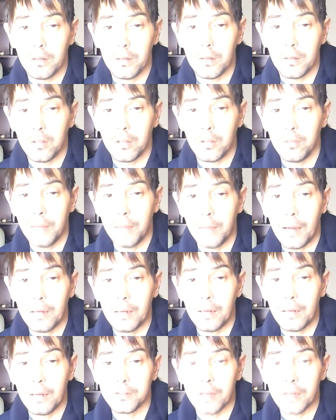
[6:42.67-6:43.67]
Humanity
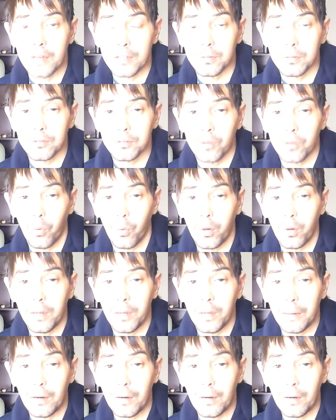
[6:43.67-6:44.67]
is not supposed to worry
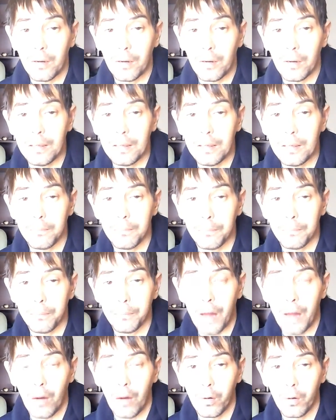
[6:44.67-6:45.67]
about any
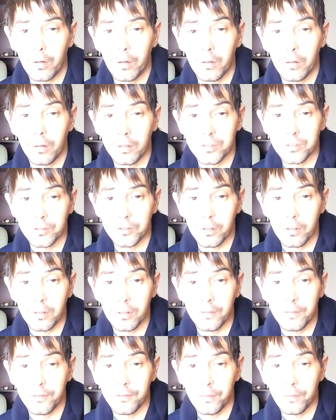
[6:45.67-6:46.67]
power or
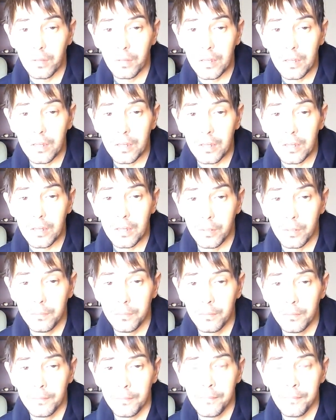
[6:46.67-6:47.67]
assertive relationship
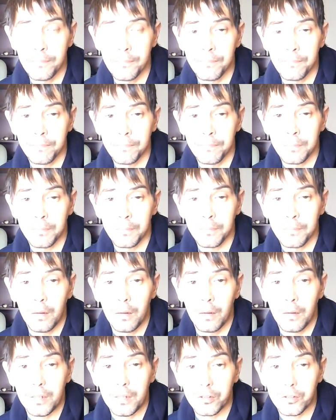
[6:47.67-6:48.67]

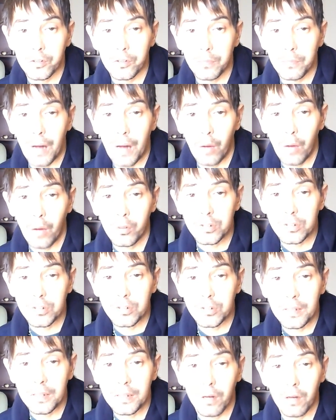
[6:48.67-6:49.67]
because their power is
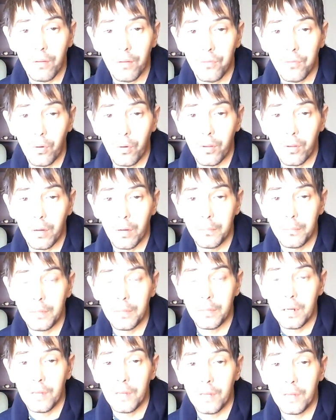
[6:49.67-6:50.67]
being dealt for them,
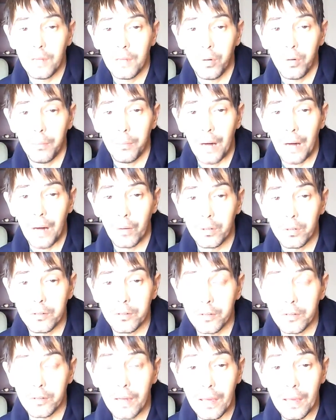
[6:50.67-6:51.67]
and if you put power in
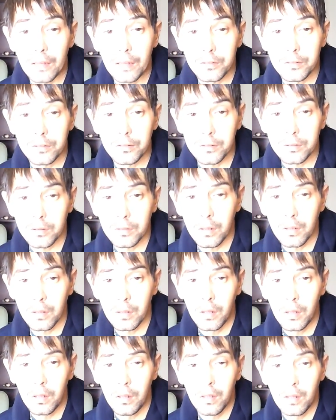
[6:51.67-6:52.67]
their hands,
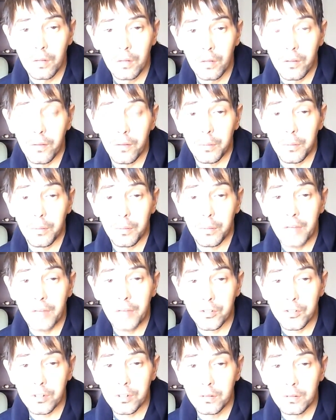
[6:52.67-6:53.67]
then the
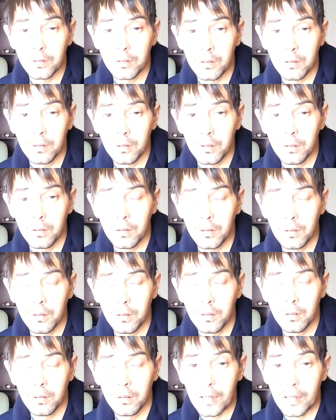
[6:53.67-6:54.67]
protection
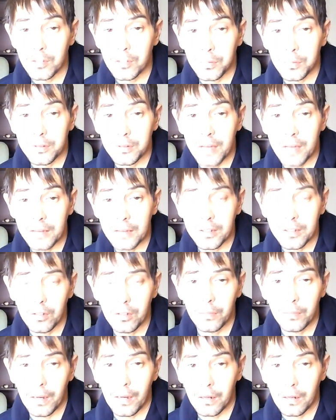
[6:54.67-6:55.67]
that is protecting
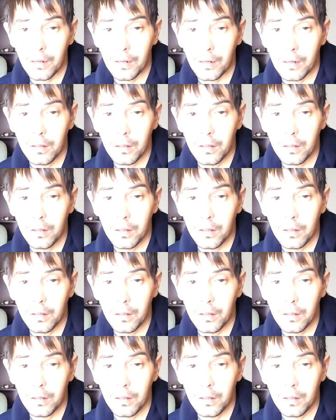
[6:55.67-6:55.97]
humanity